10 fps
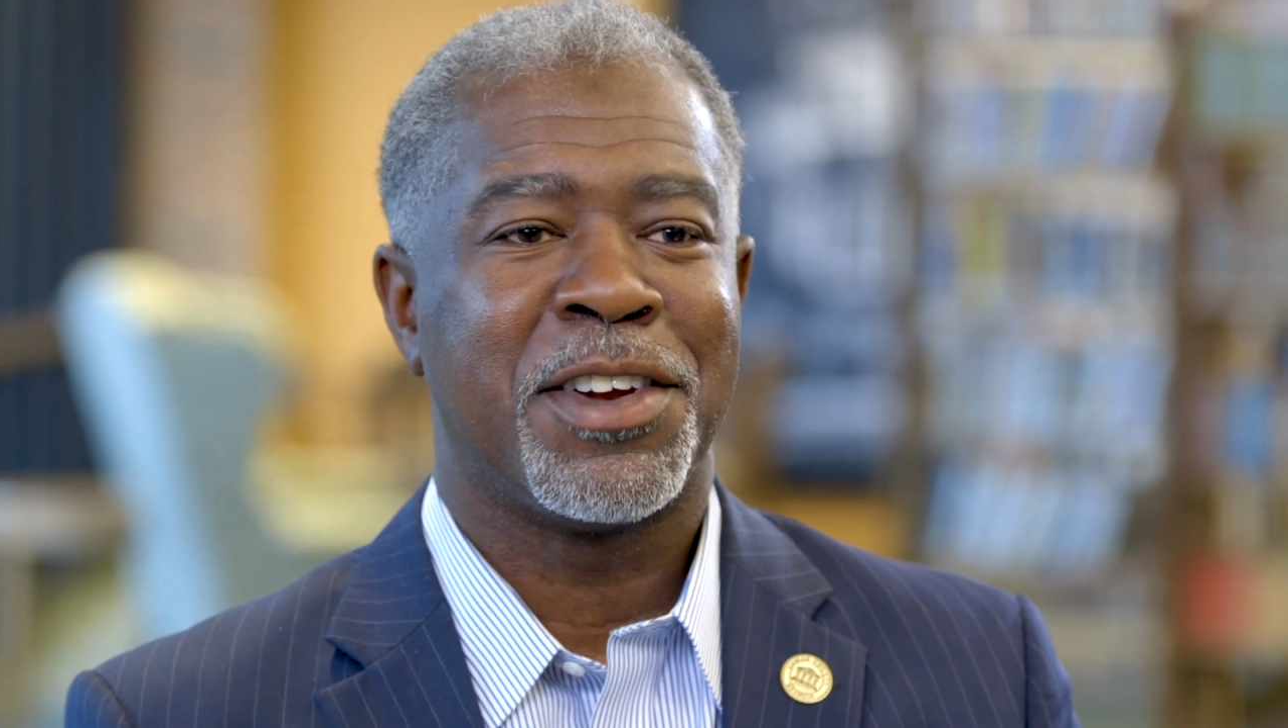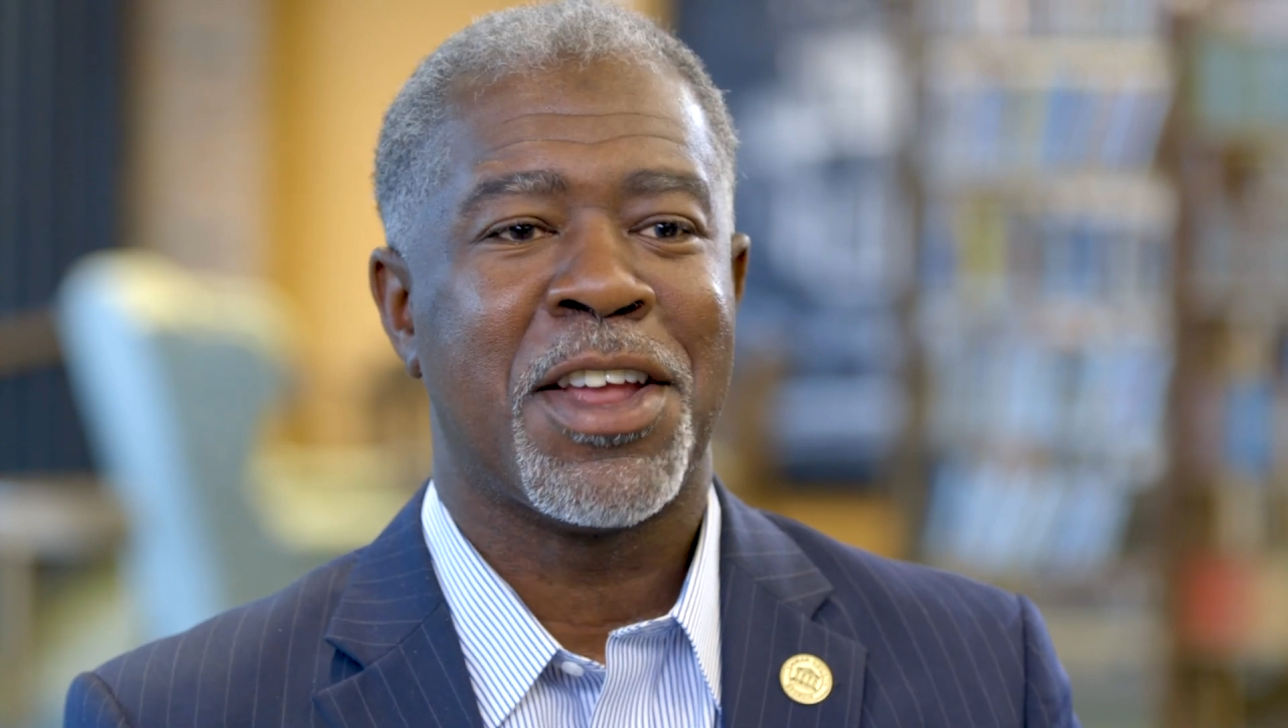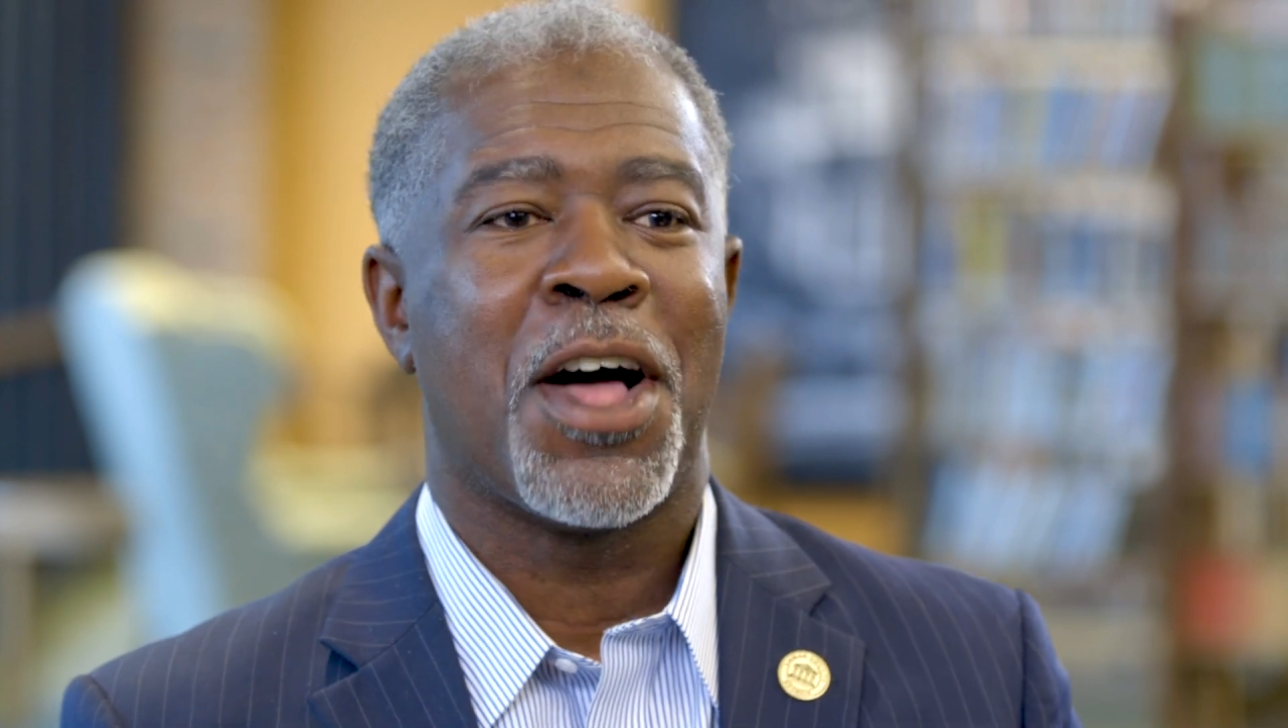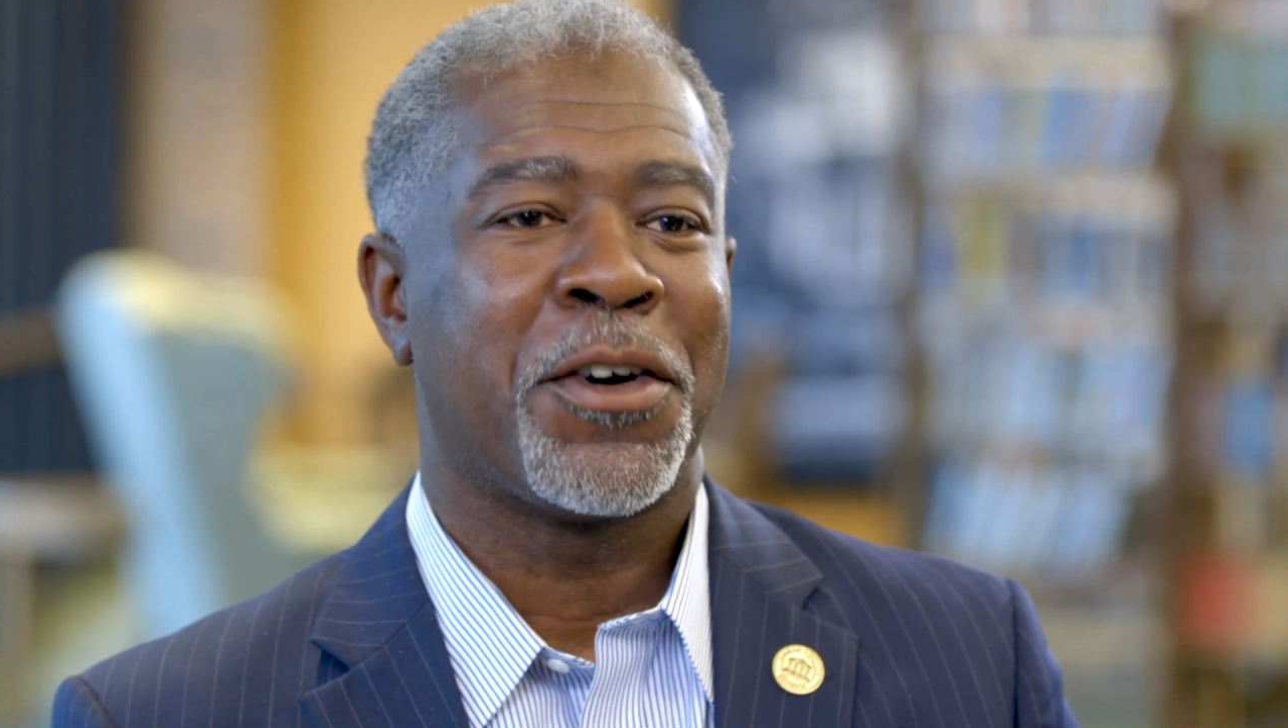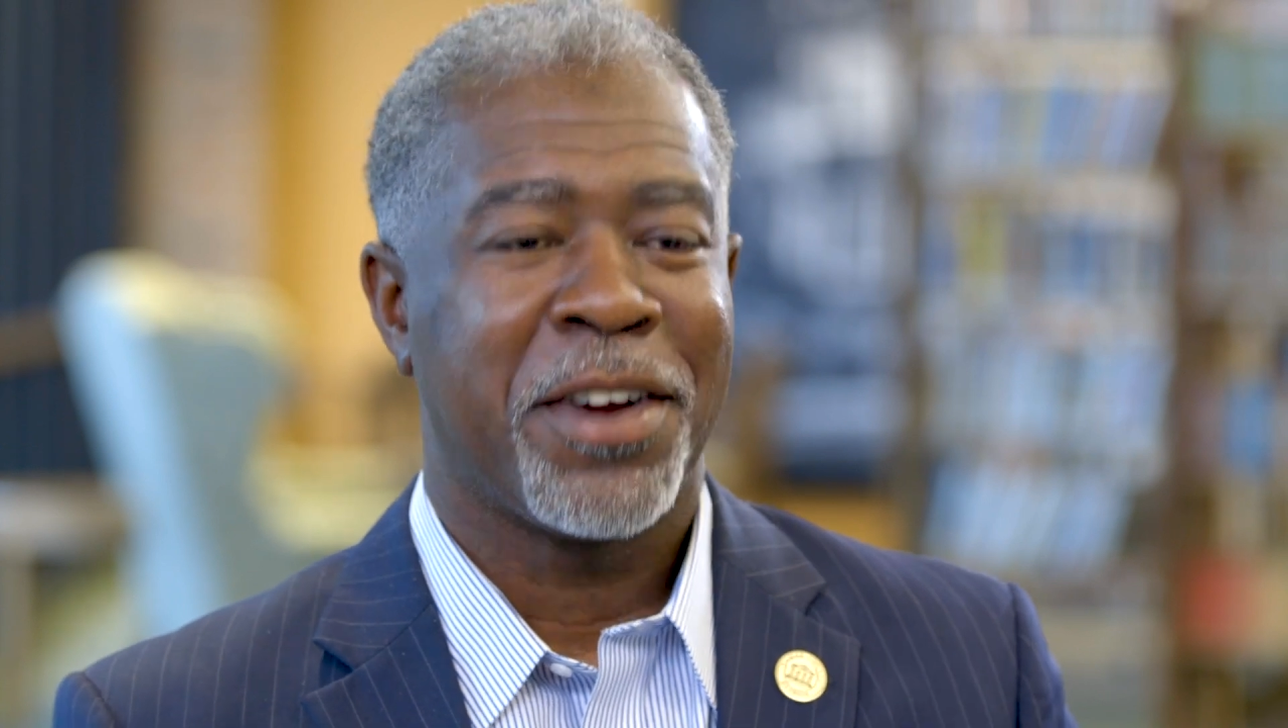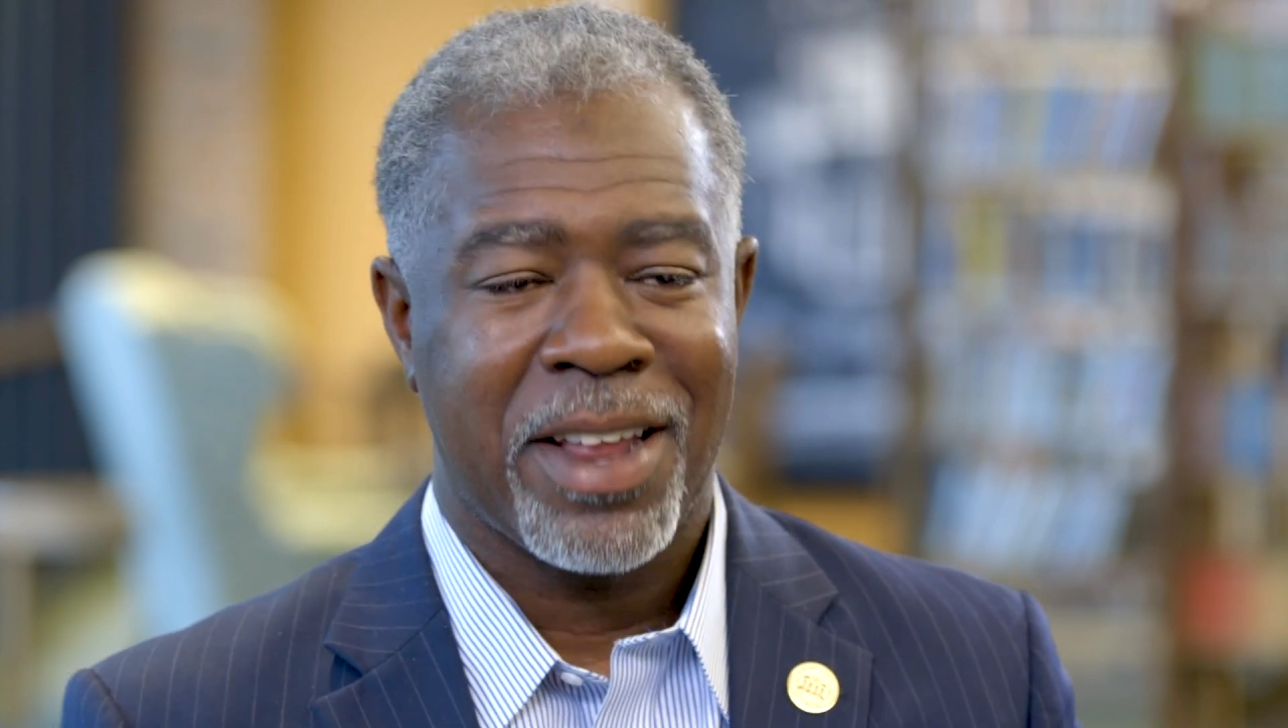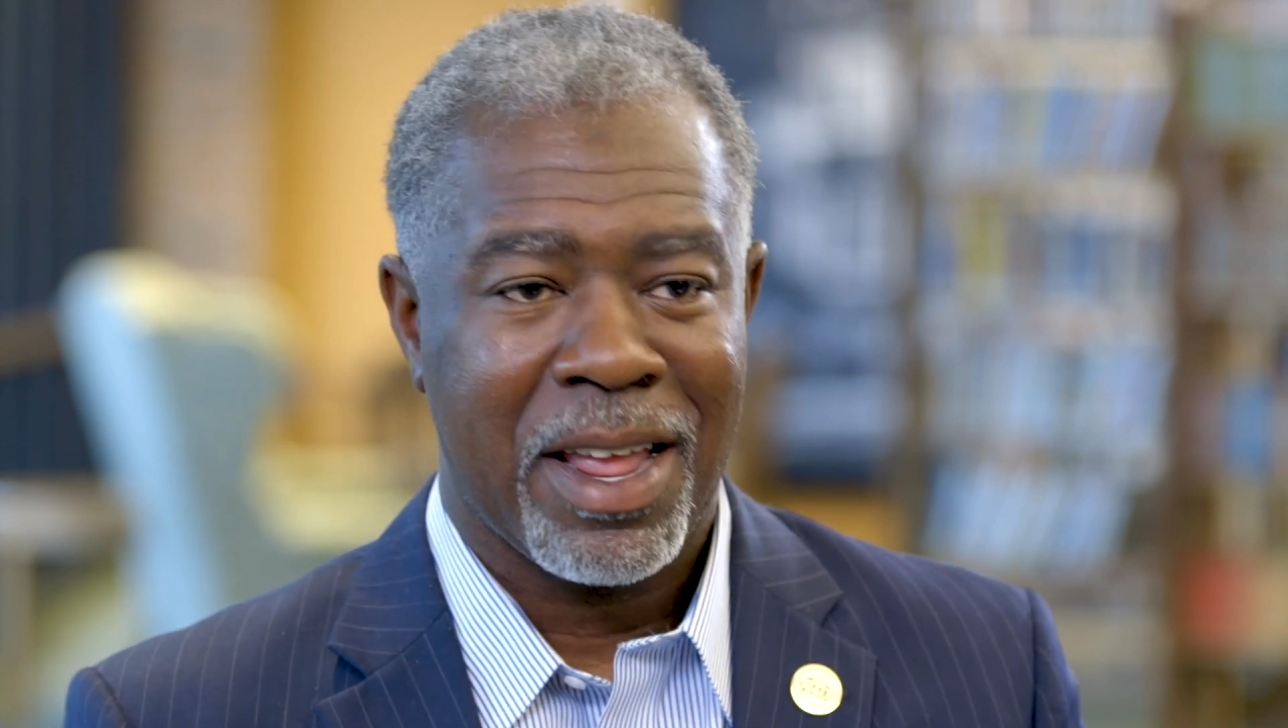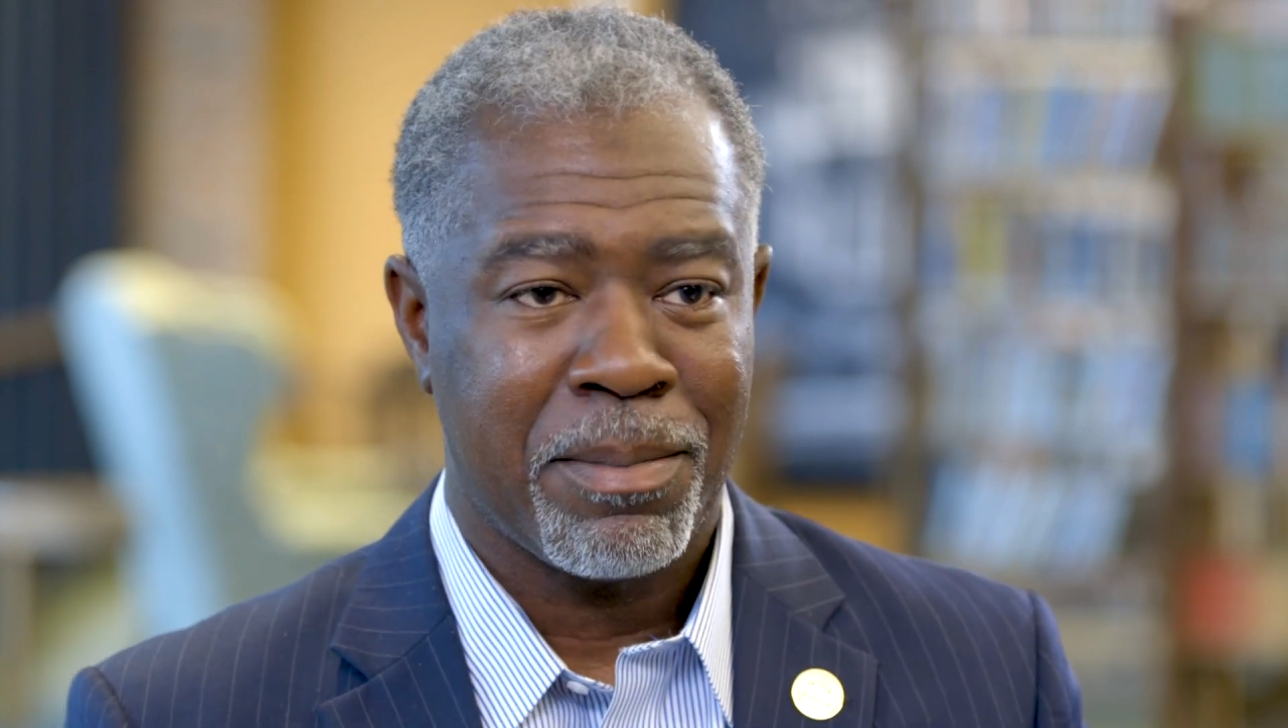a dollar a day,